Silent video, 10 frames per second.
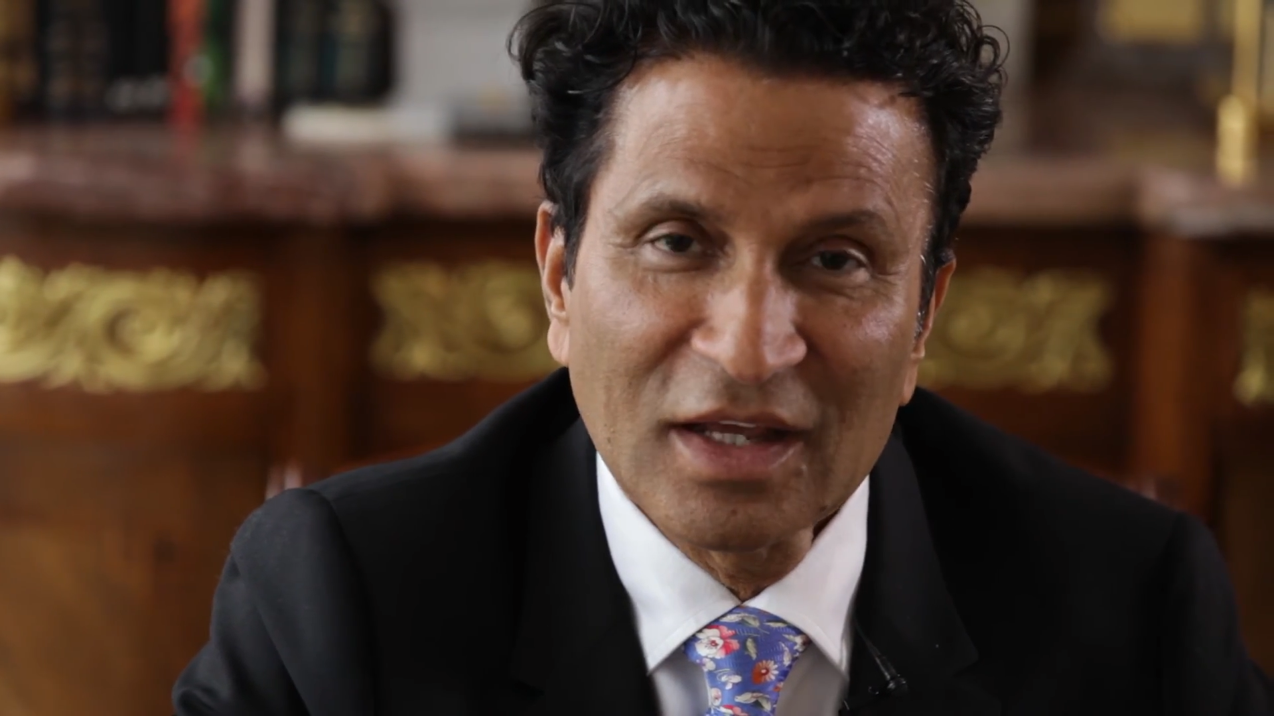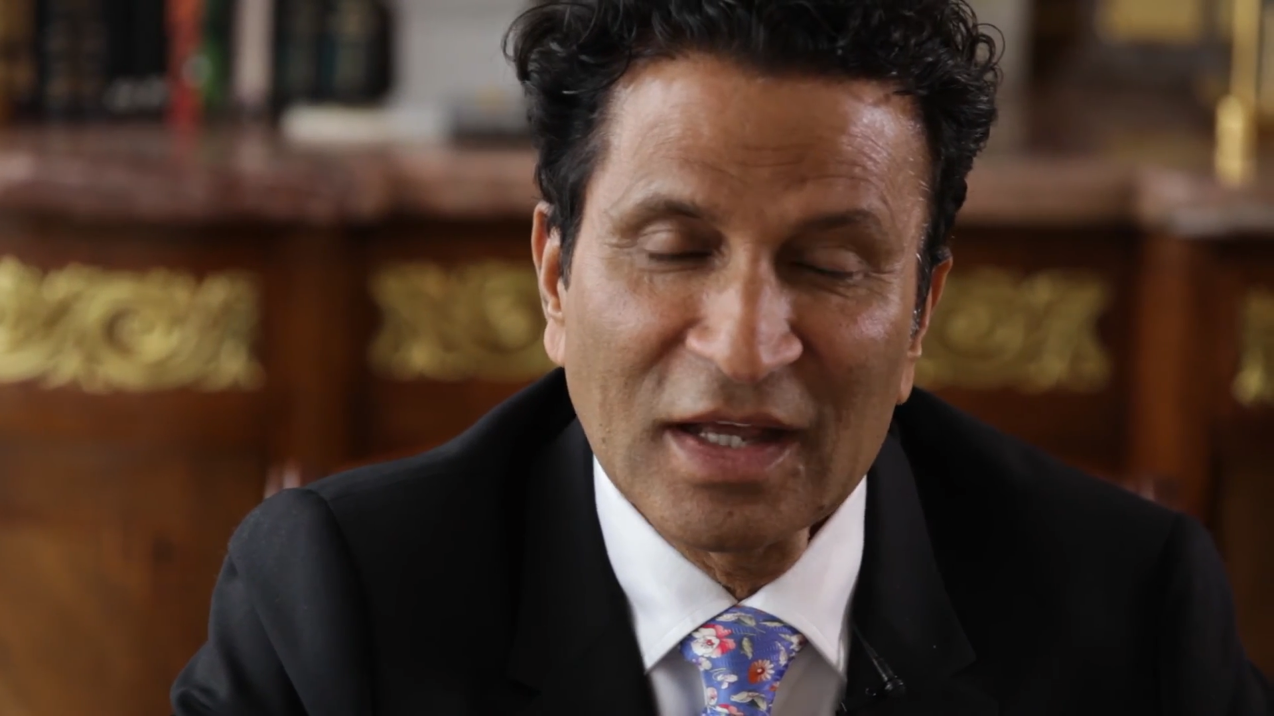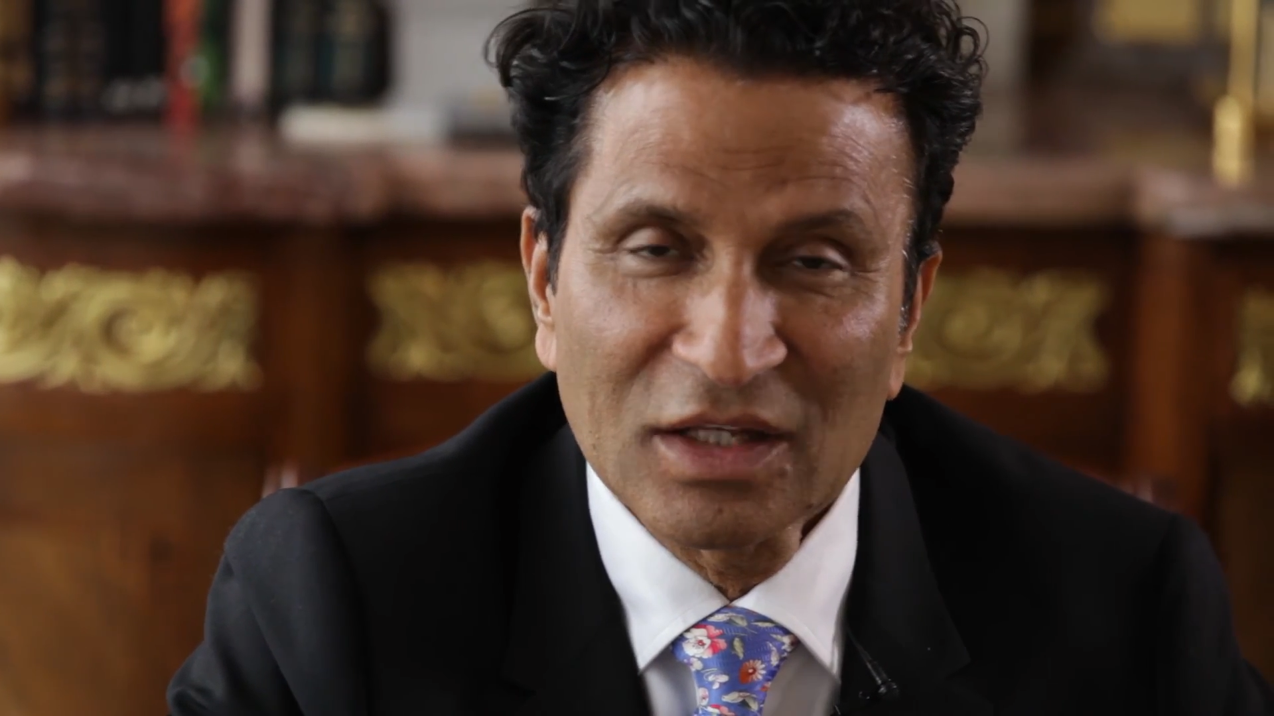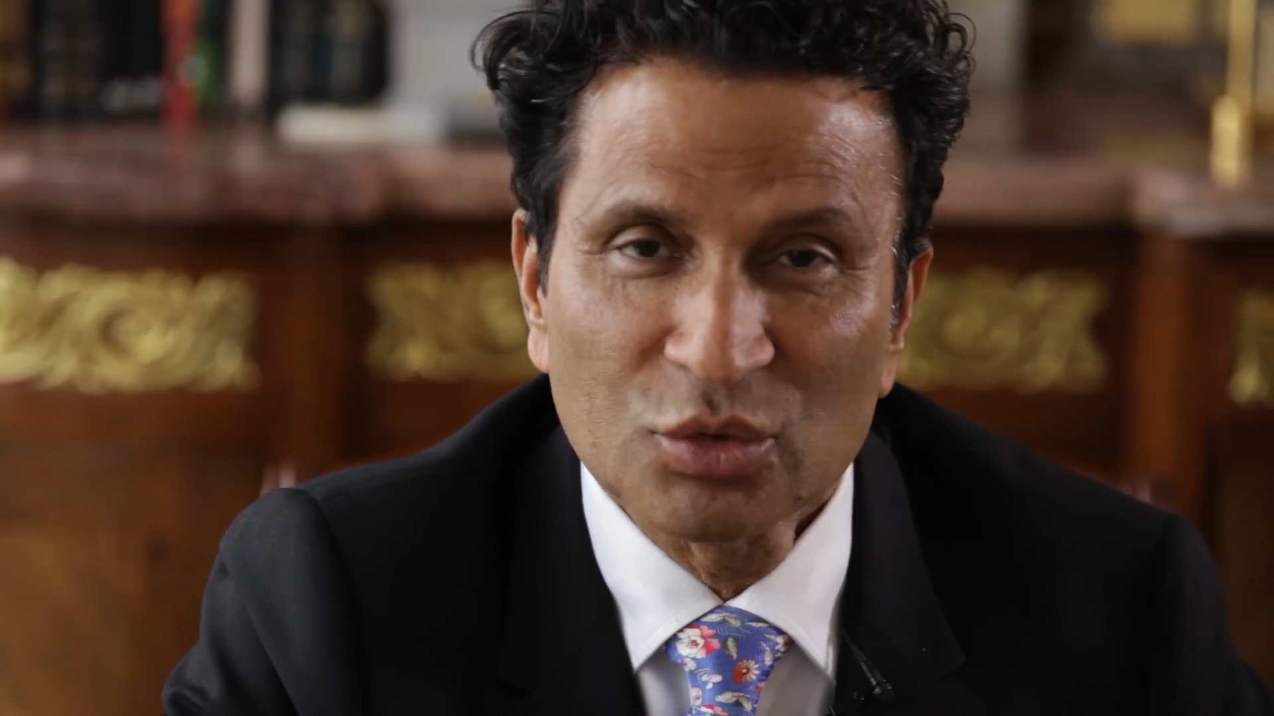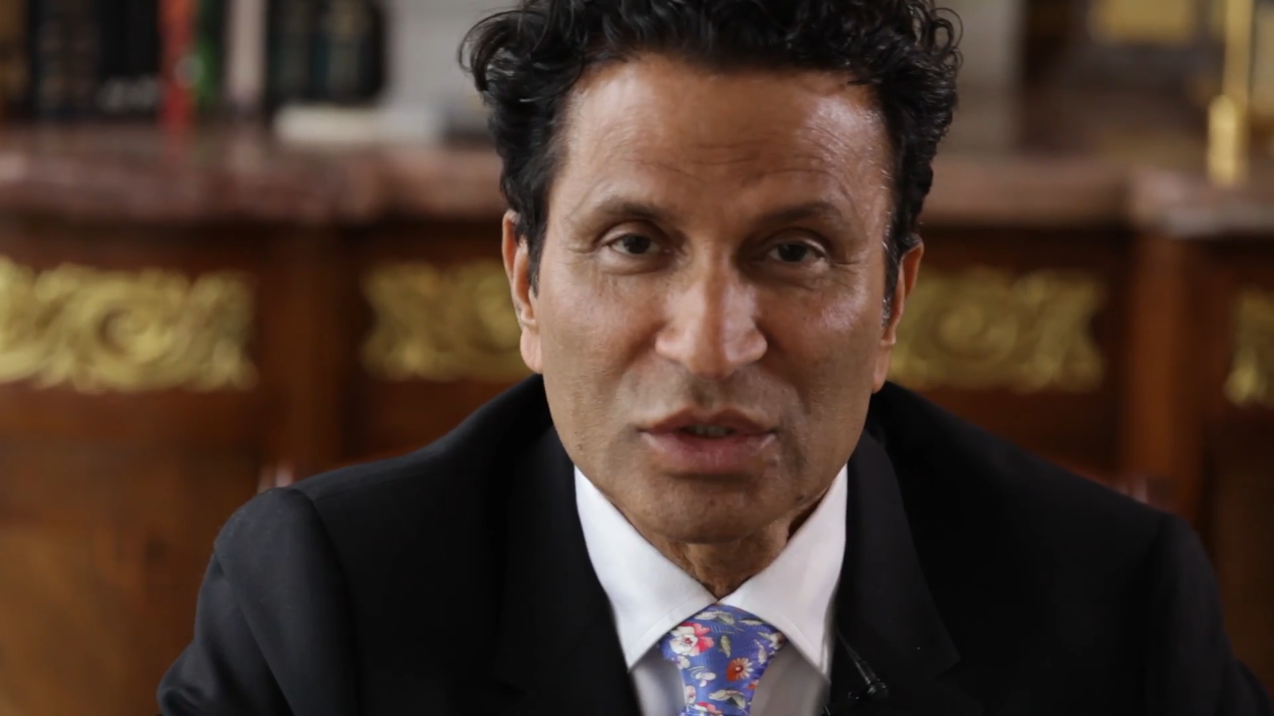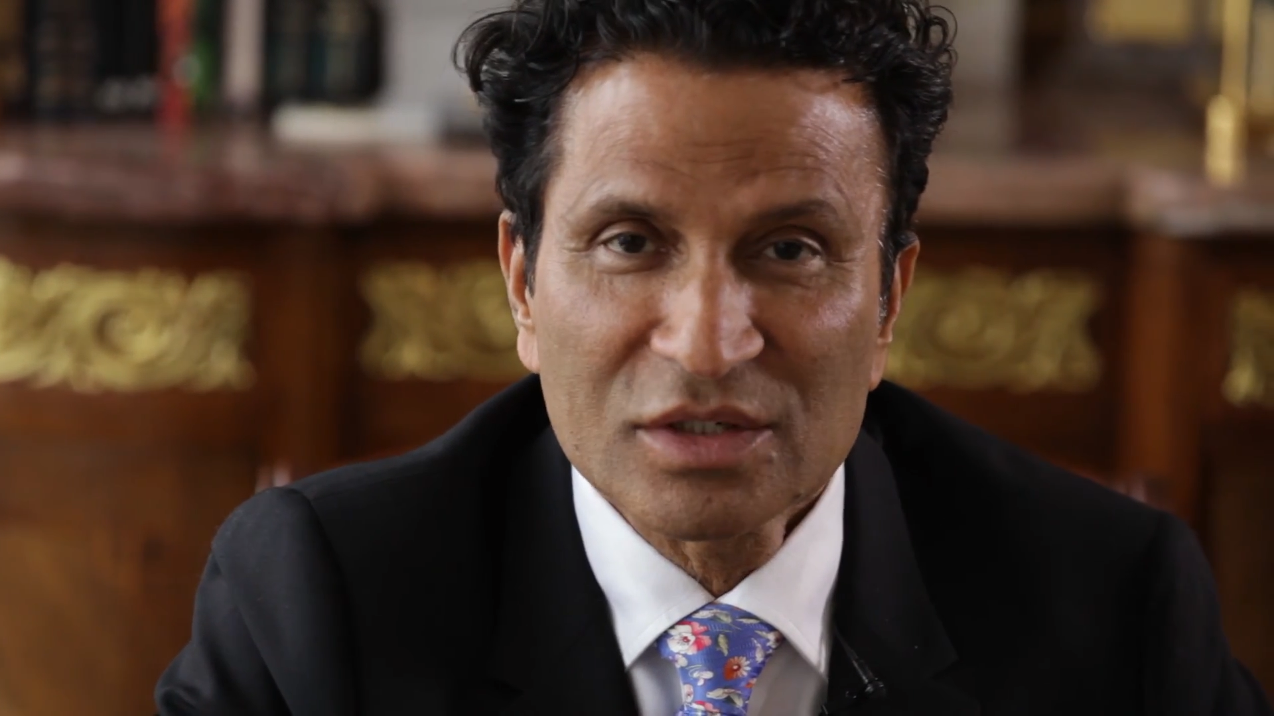adequate